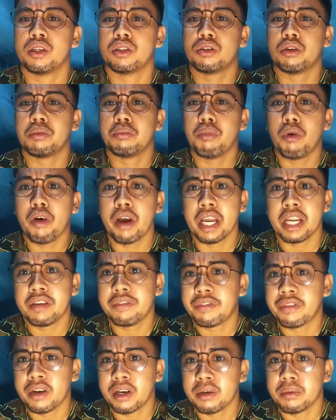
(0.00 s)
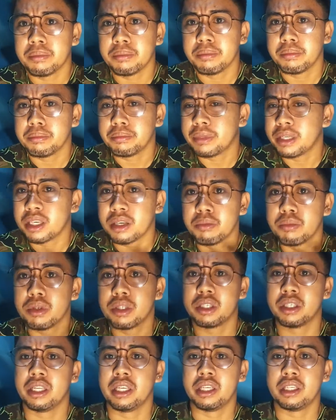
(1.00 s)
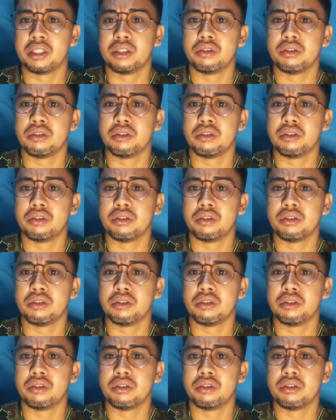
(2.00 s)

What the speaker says: to avoid from nervousness.